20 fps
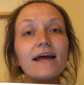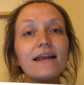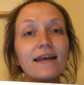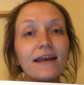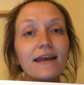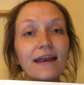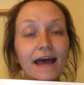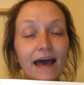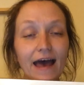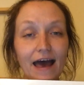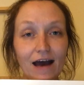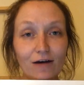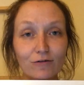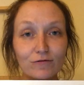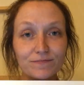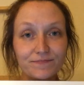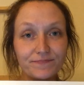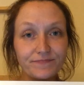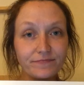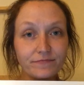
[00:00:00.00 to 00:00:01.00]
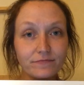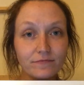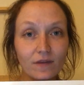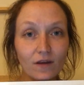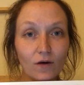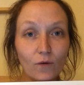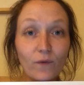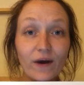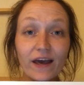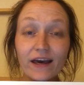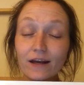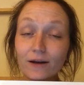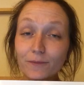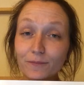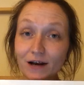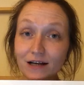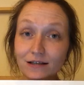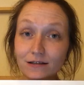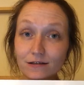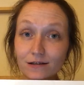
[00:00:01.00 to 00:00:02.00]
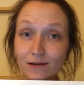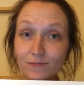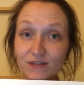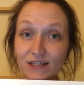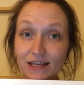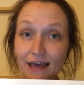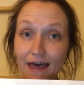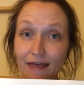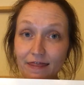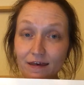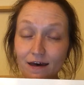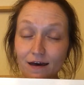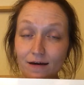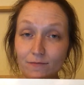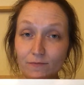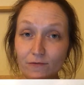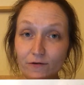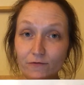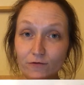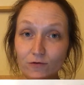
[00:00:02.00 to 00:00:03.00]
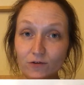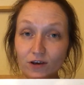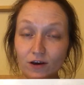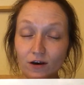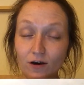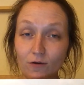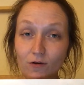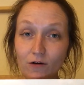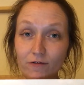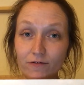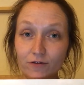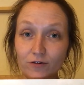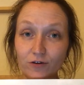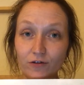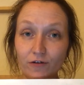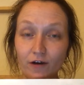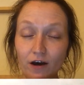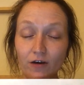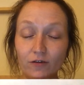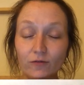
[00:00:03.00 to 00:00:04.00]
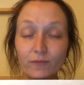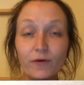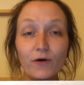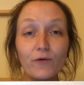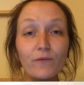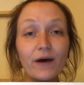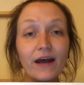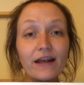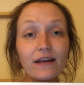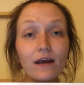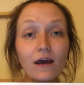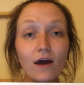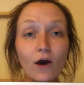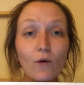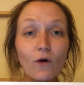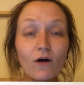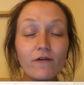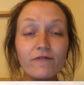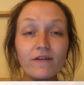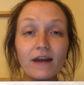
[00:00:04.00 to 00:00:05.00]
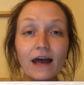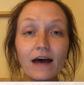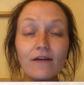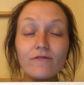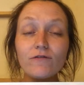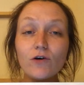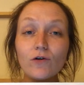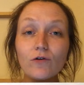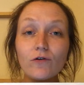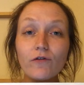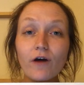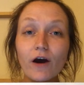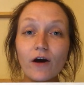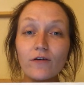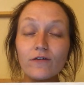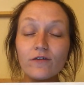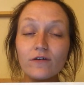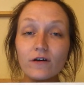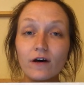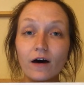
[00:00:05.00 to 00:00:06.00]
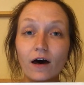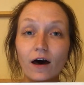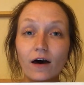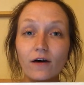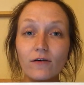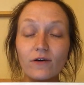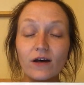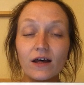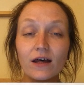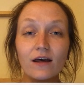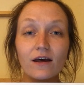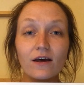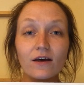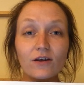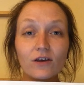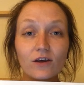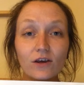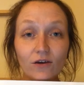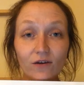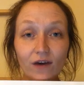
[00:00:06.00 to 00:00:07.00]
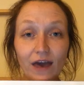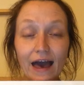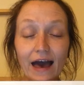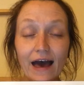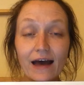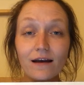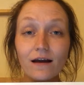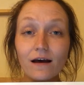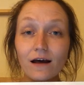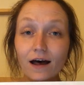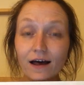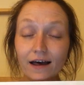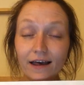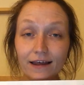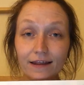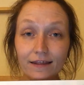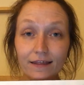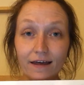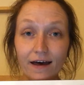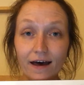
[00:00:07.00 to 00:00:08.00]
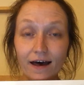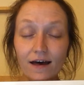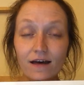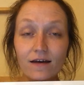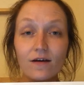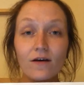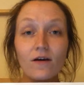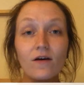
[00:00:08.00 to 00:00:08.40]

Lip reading: Now, we're going to practice them together before you go off on your own. But when you go off and have your own go, you can either